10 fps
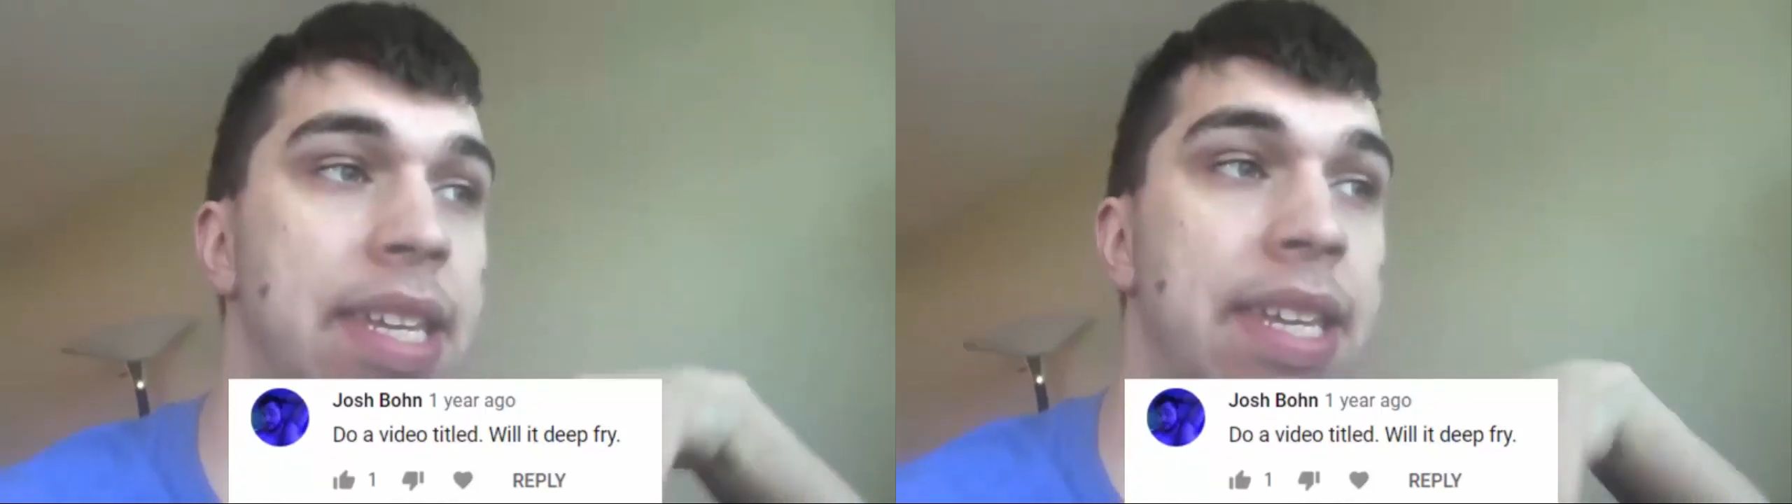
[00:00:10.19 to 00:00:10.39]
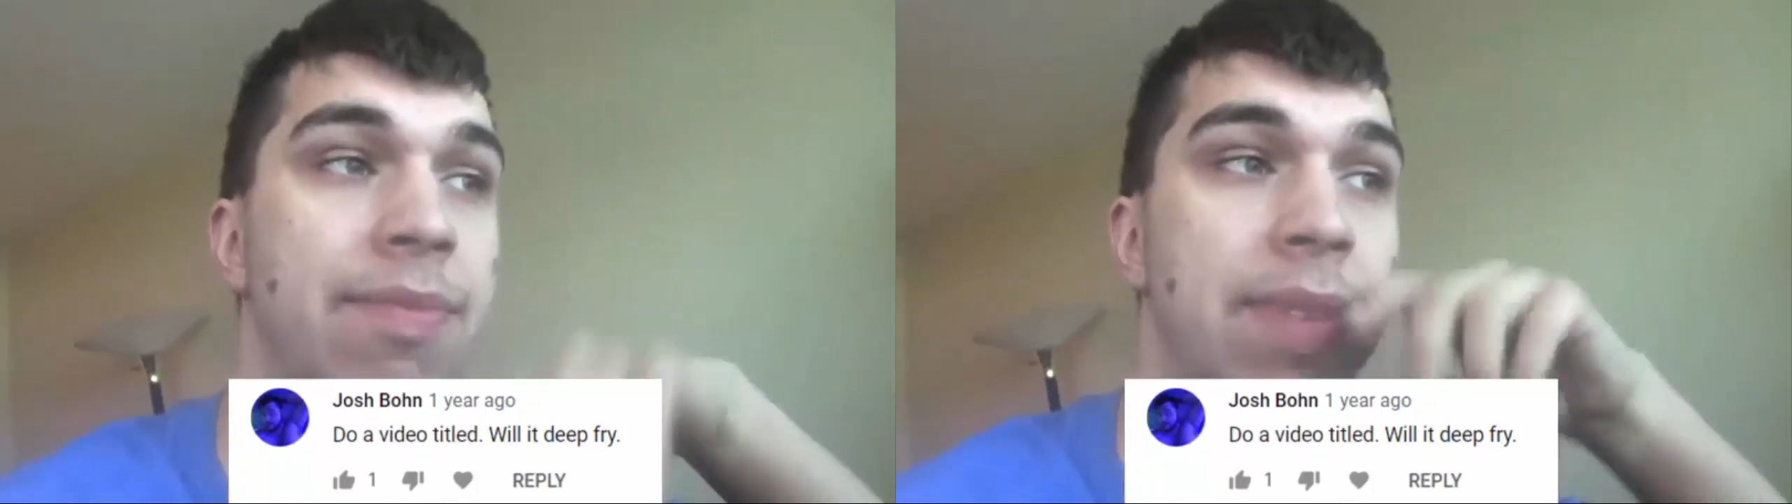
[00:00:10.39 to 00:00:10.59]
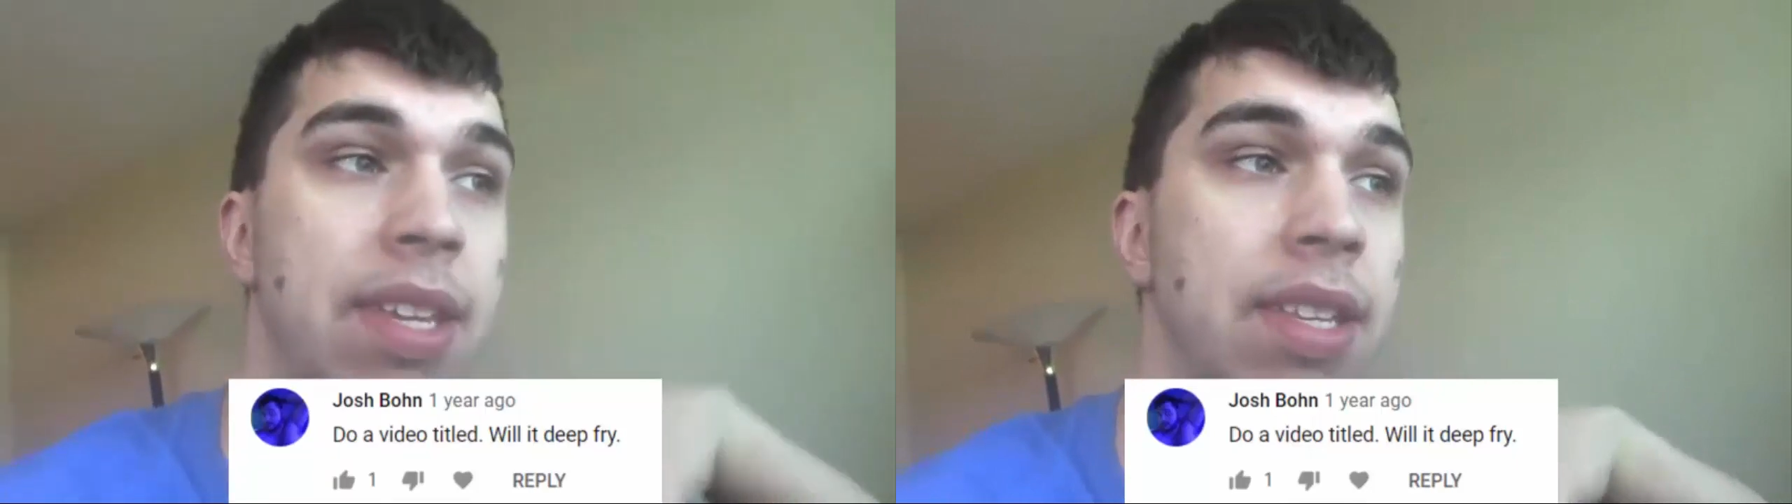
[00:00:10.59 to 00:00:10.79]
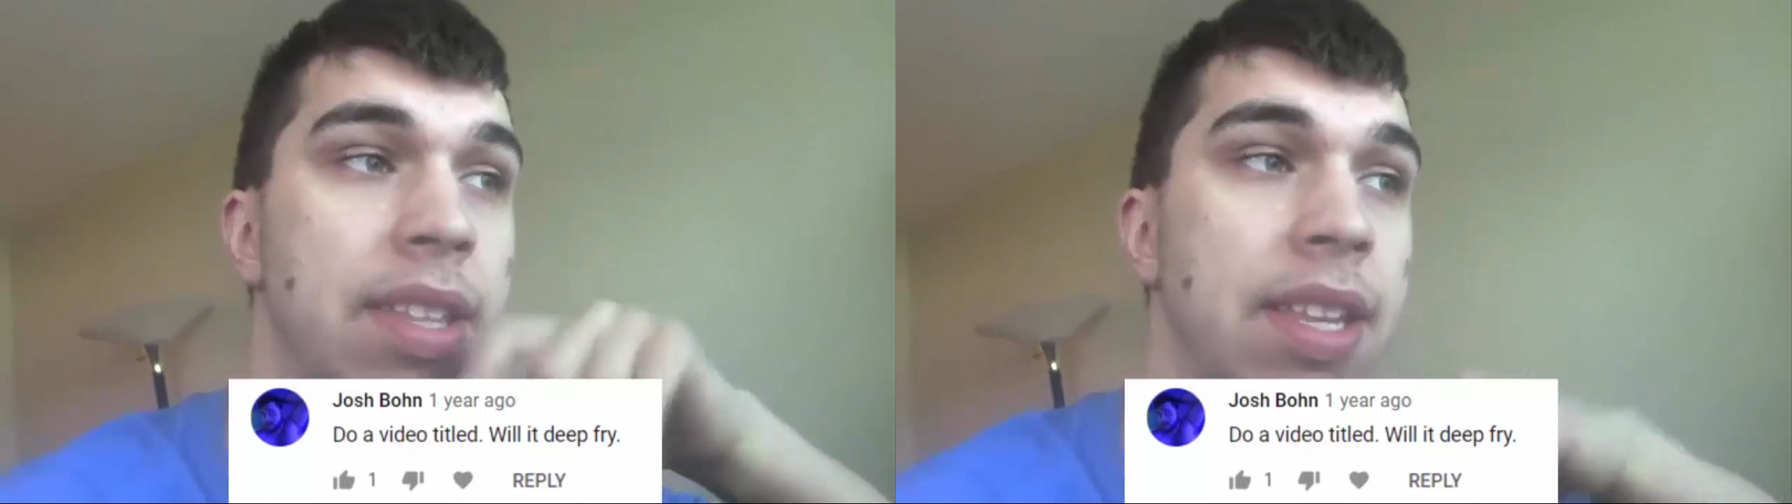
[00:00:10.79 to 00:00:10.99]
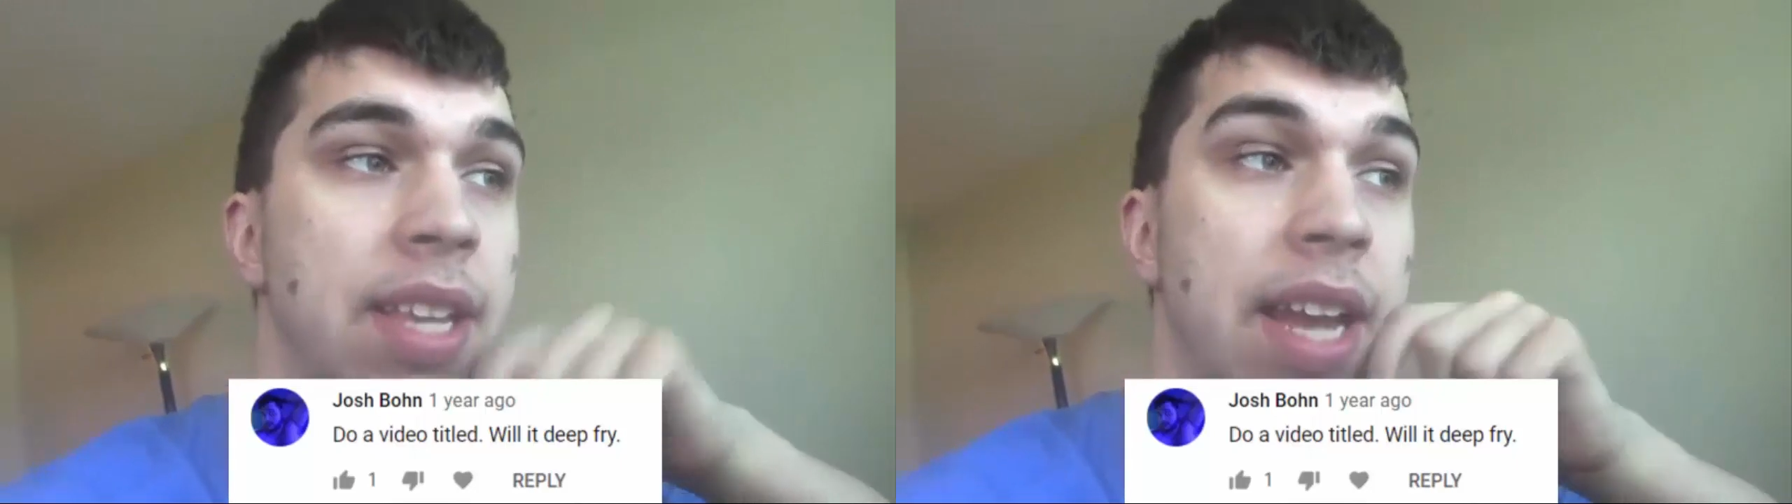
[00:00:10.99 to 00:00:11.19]
gave me
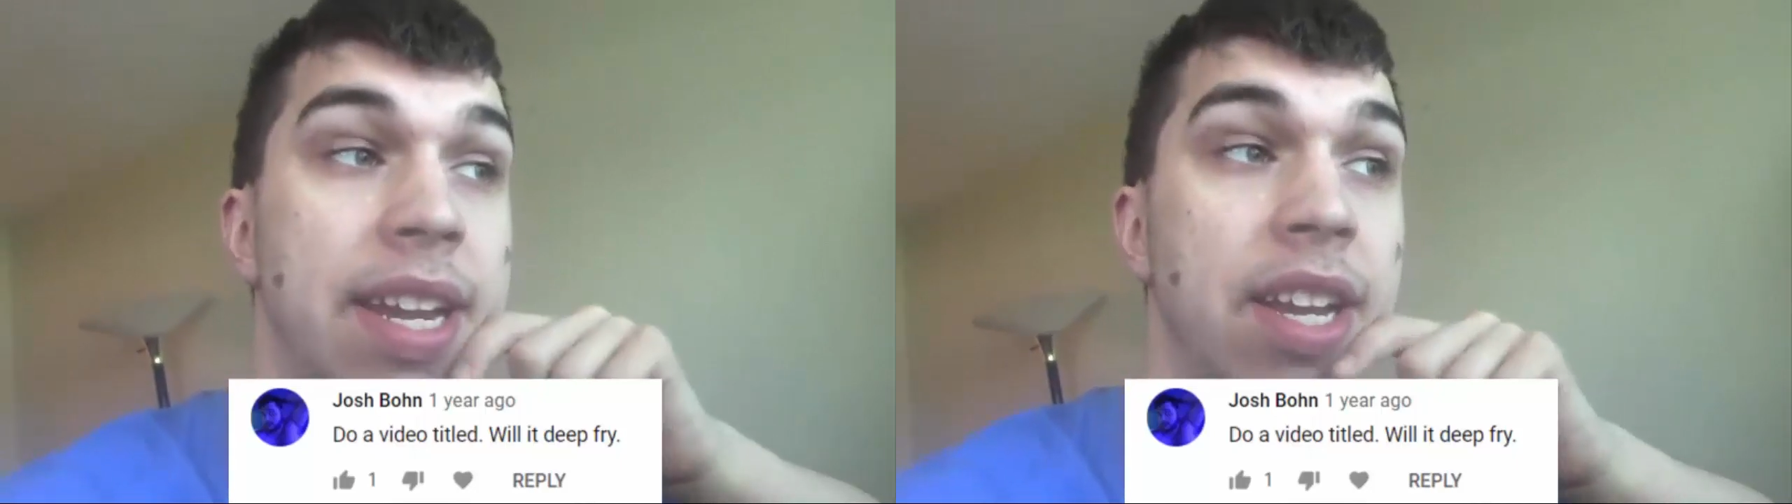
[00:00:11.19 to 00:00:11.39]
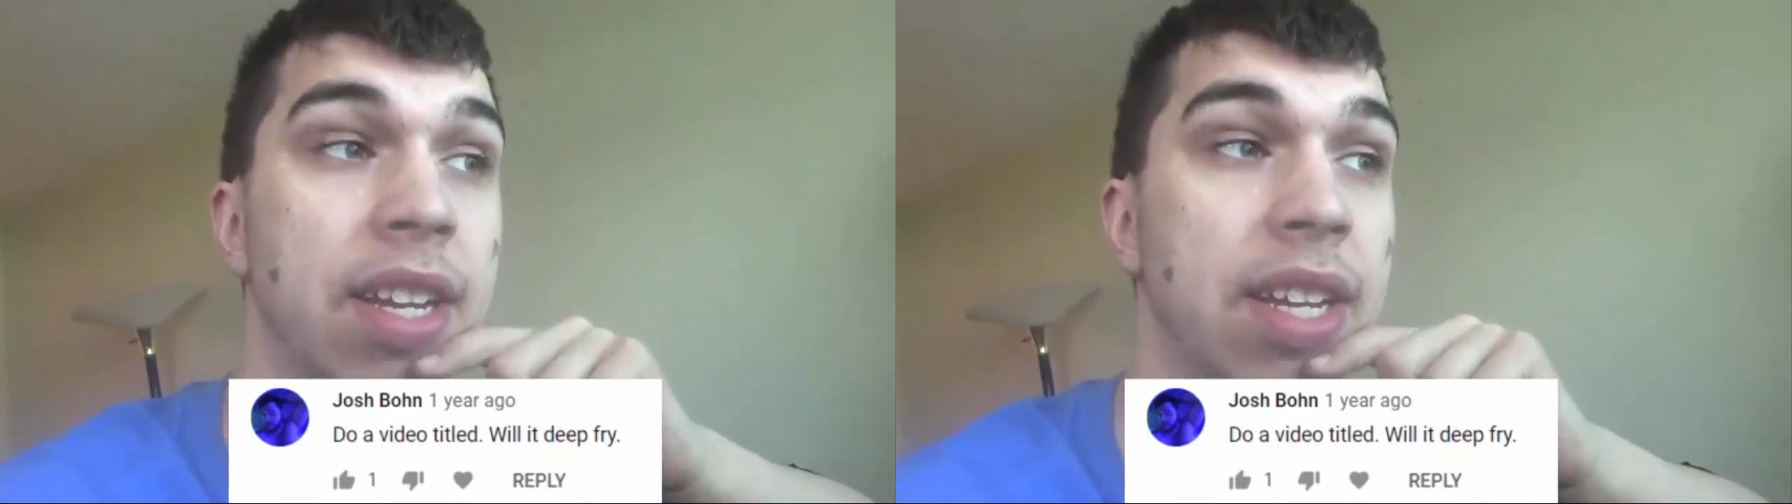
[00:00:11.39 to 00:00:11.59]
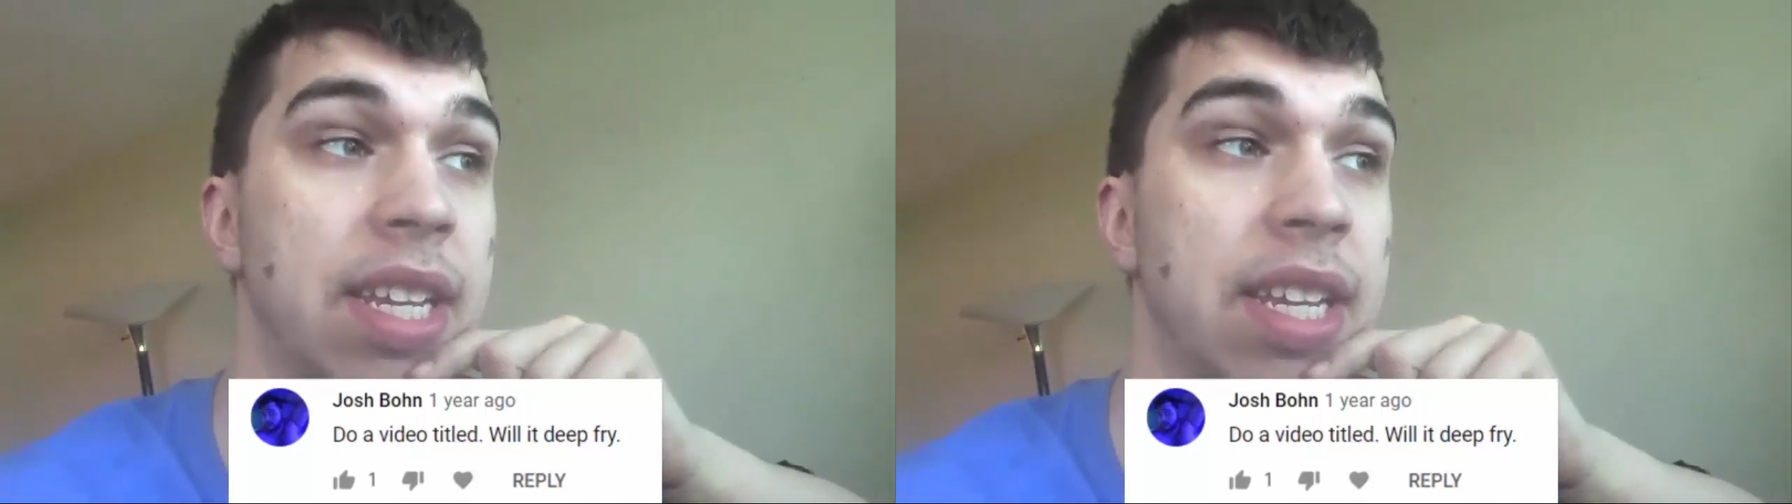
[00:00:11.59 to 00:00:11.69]
this idea.